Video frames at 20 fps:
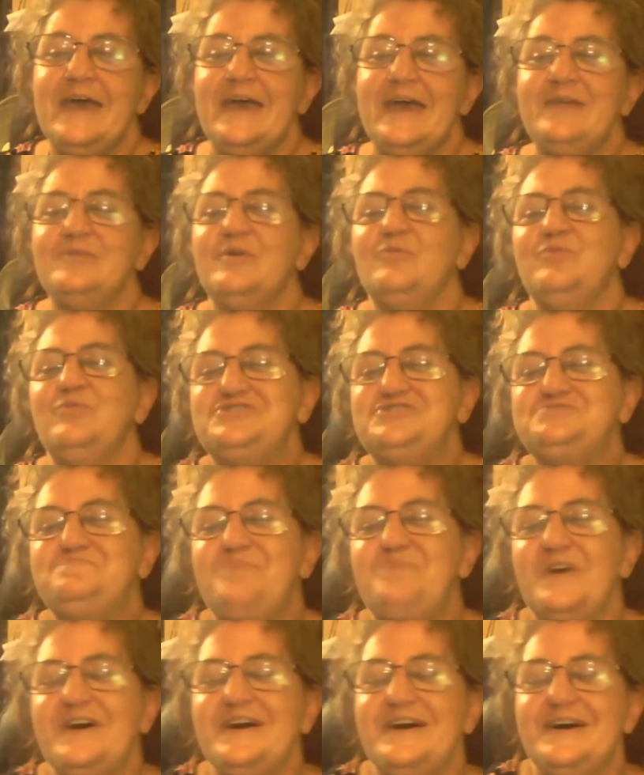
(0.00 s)
Hey,
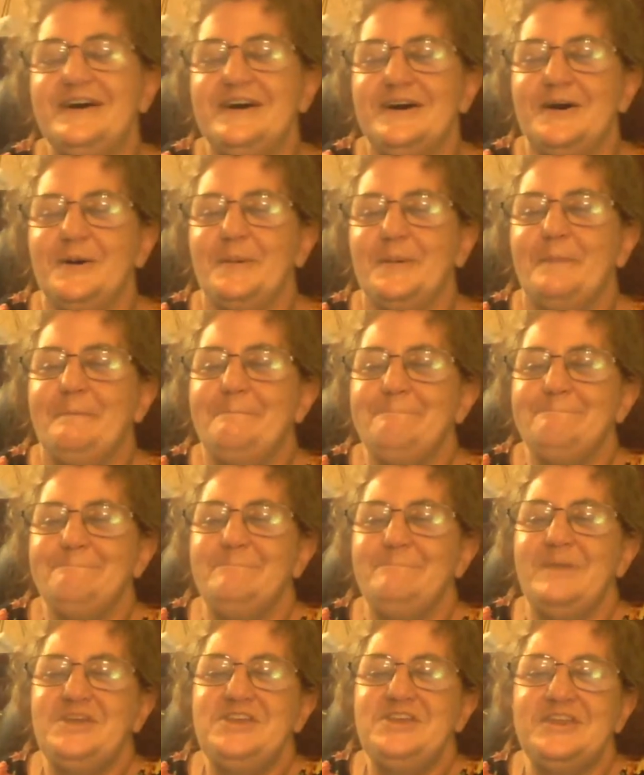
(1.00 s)
which
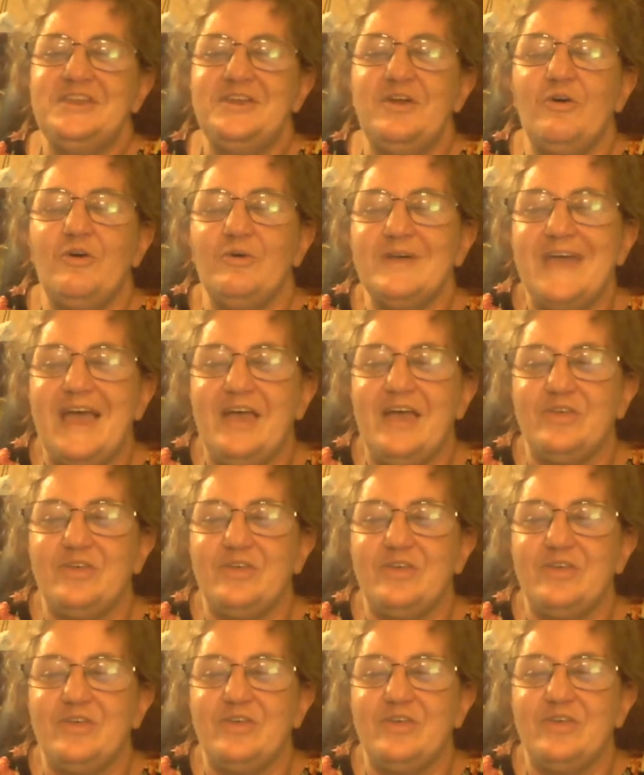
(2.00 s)
minion only
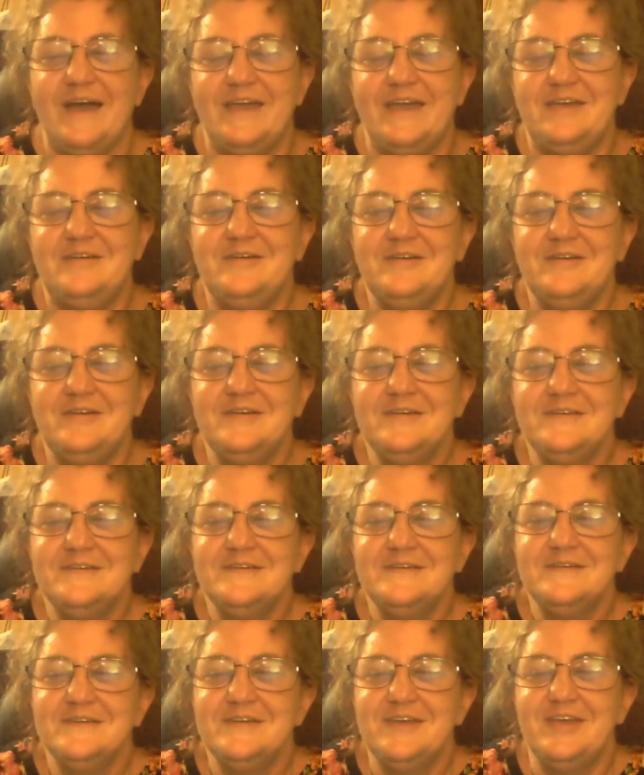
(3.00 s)
has one eye?
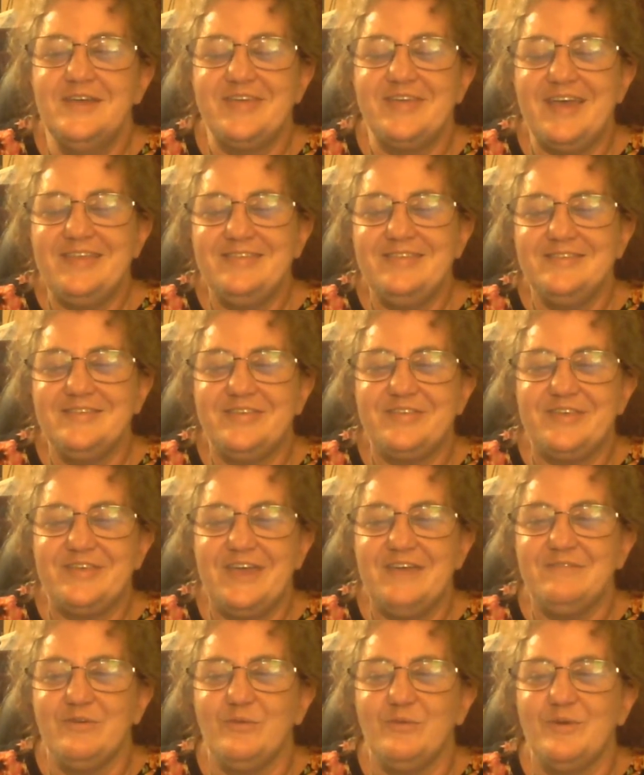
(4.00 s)
Is that
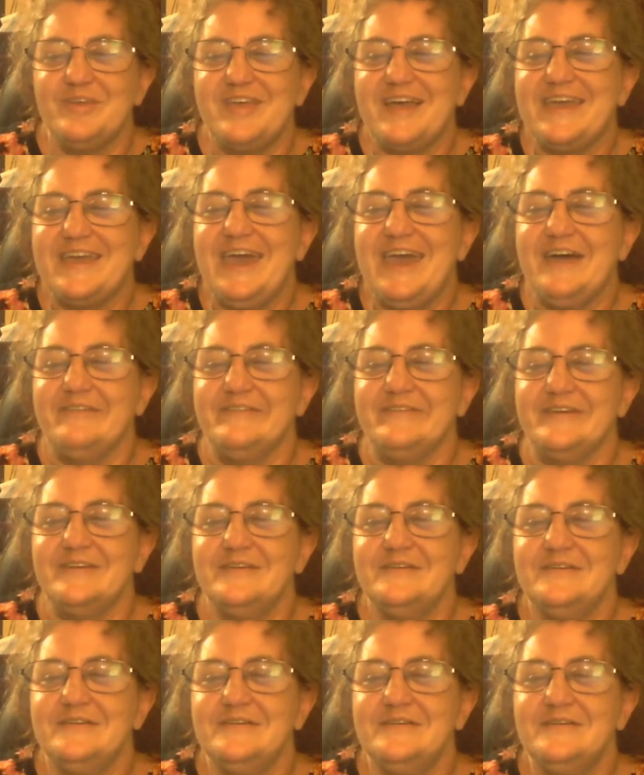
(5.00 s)
Steve or was that Kevin?